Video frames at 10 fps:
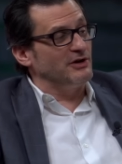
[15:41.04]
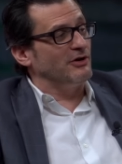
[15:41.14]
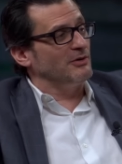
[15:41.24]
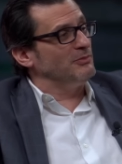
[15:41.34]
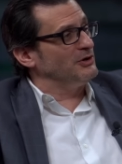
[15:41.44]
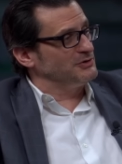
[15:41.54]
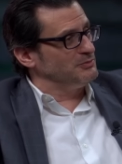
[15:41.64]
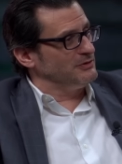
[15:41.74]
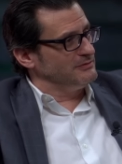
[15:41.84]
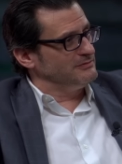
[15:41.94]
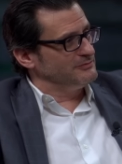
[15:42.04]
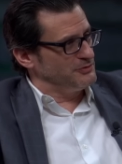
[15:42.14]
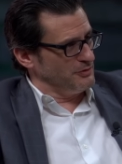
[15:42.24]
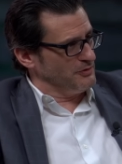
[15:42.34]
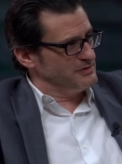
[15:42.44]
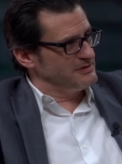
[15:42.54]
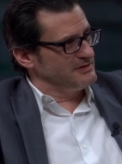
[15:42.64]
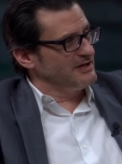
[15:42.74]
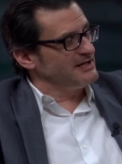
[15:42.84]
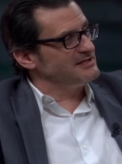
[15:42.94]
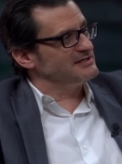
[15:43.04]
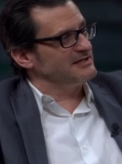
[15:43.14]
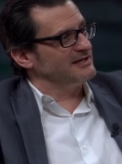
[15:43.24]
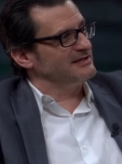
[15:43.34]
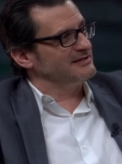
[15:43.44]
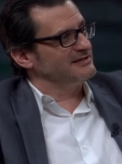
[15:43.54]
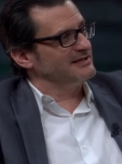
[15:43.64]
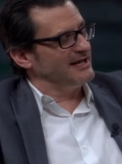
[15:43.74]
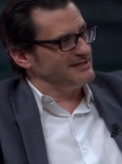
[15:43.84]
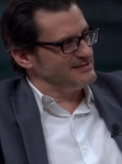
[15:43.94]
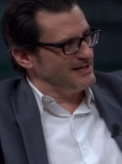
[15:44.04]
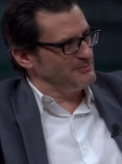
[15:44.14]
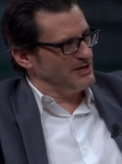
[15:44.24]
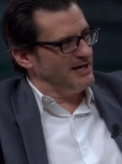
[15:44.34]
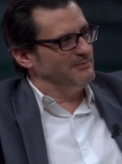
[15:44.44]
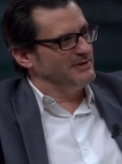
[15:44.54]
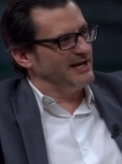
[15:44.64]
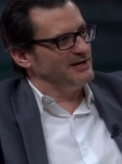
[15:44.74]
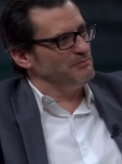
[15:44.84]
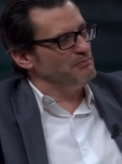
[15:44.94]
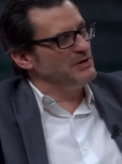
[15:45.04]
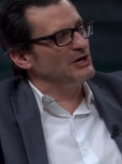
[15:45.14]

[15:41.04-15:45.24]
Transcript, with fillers: there are multiple truths existing at the same time. And that's why they